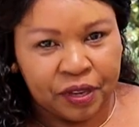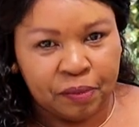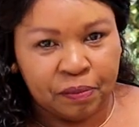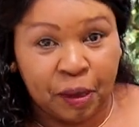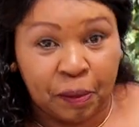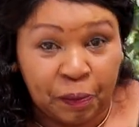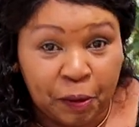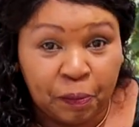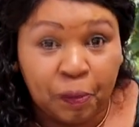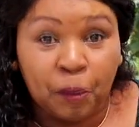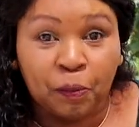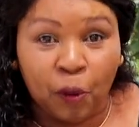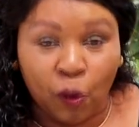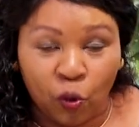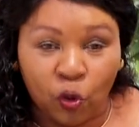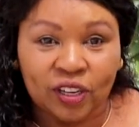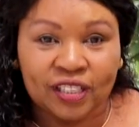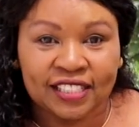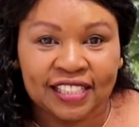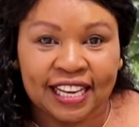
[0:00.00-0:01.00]
Maybe
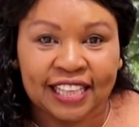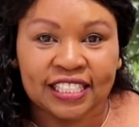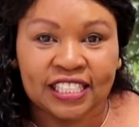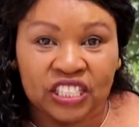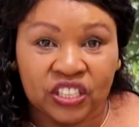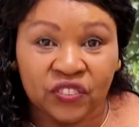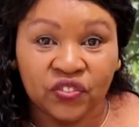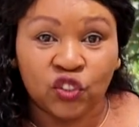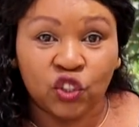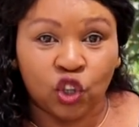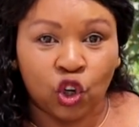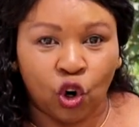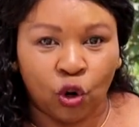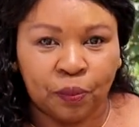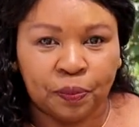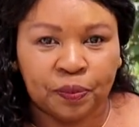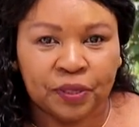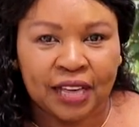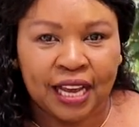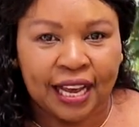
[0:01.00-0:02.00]
people will say Steve
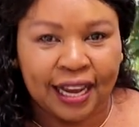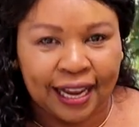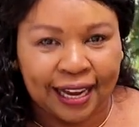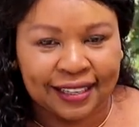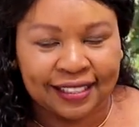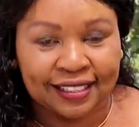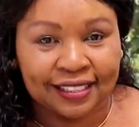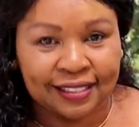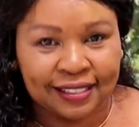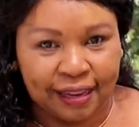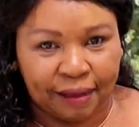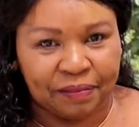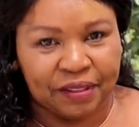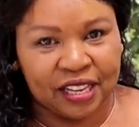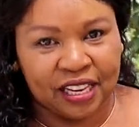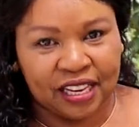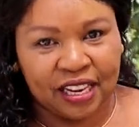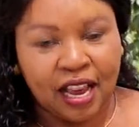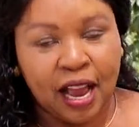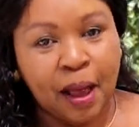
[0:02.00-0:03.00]
Jobs had
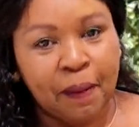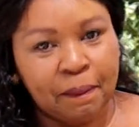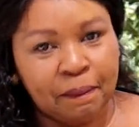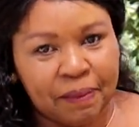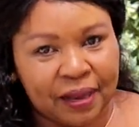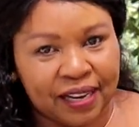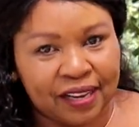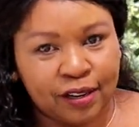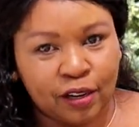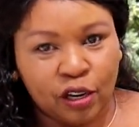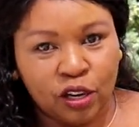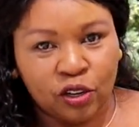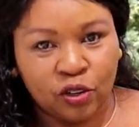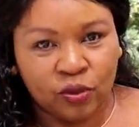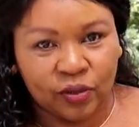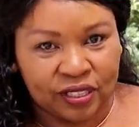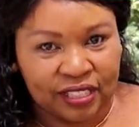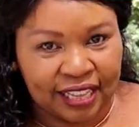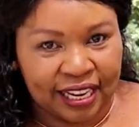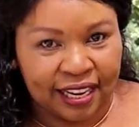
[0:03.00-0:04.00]
something big
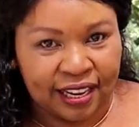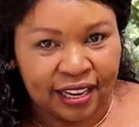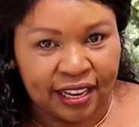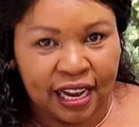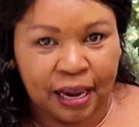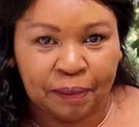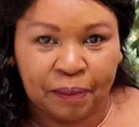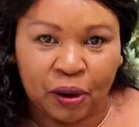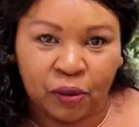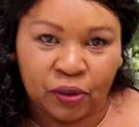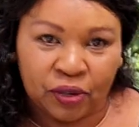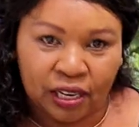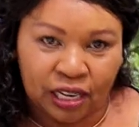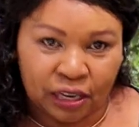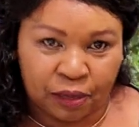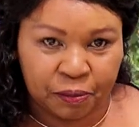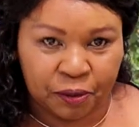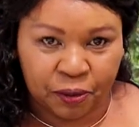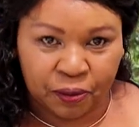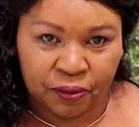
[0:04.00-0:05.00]
to say about
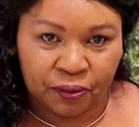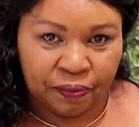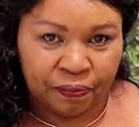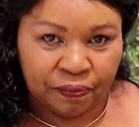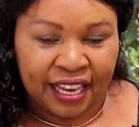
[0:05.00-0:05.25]
Apple